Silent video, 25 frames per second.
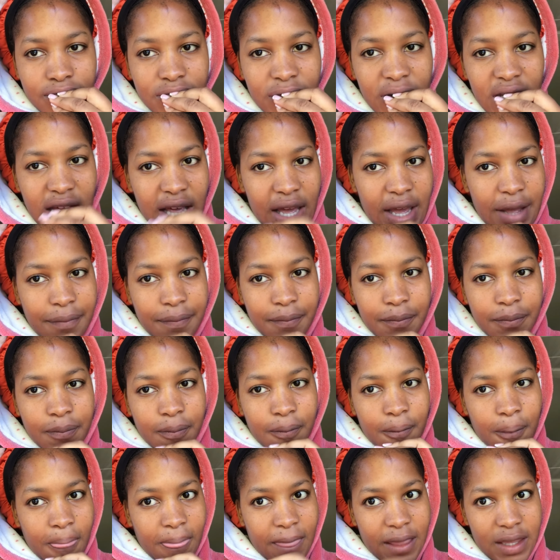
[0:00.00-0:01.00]
yeah
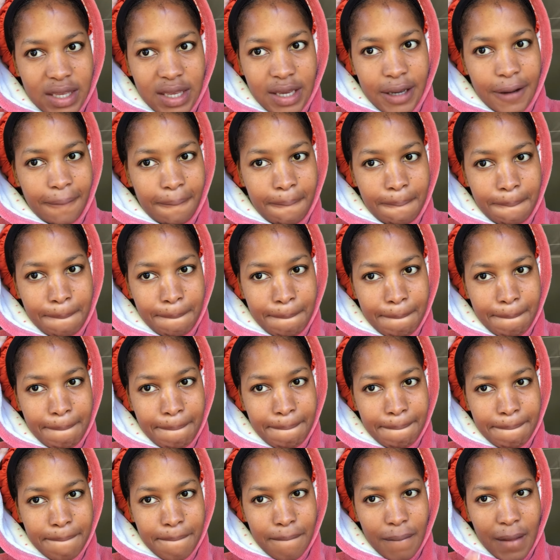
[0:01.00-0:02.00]
yeah
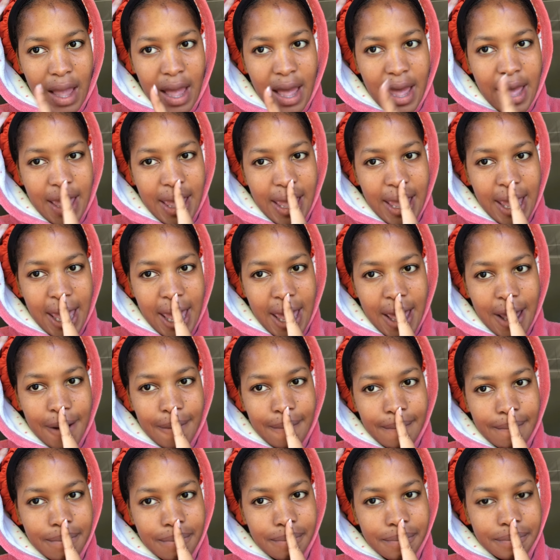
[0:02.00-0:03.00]
i
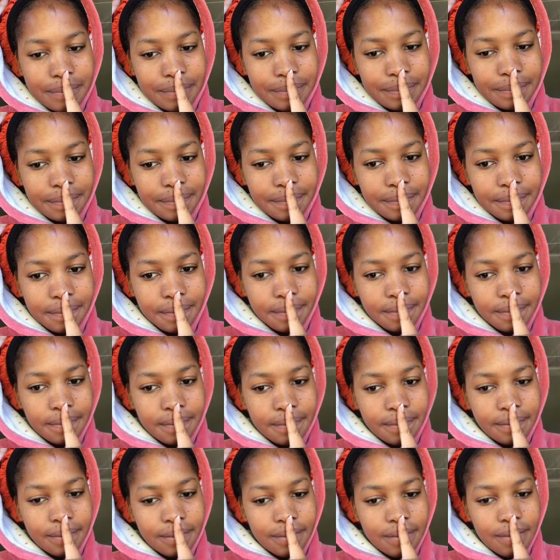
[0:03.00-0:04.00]
am
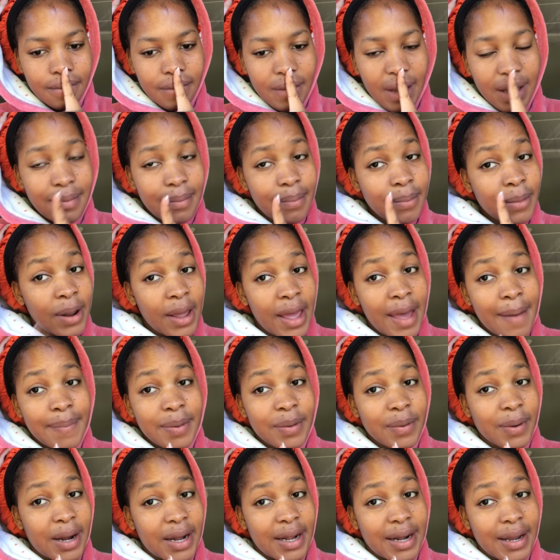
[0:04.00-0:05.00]
i'm not
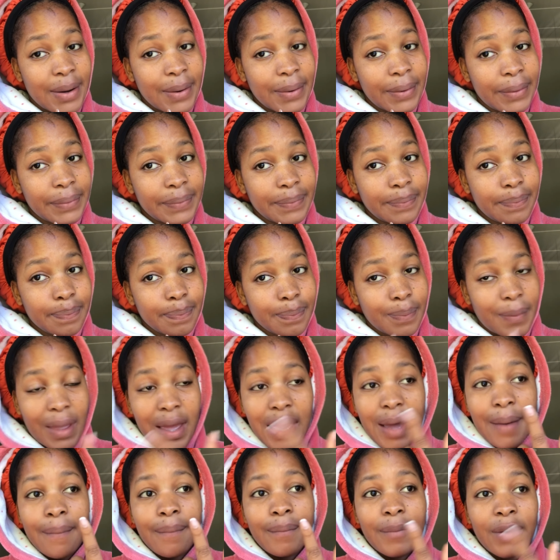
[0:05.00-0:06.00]
happy right now
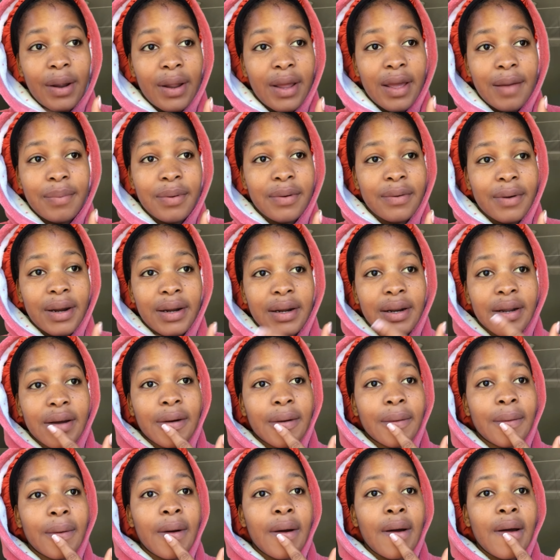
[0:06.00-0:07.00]
i'm not happy right
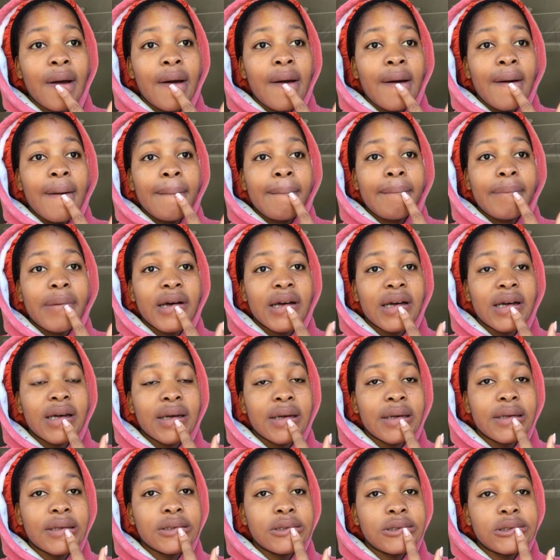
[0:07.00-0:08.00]
now
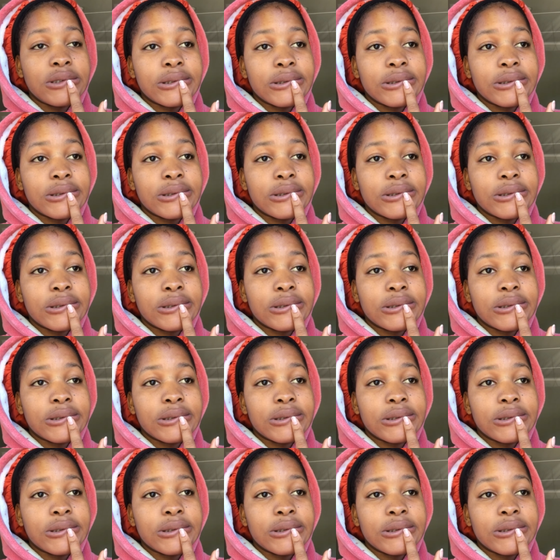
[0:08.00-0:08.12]
but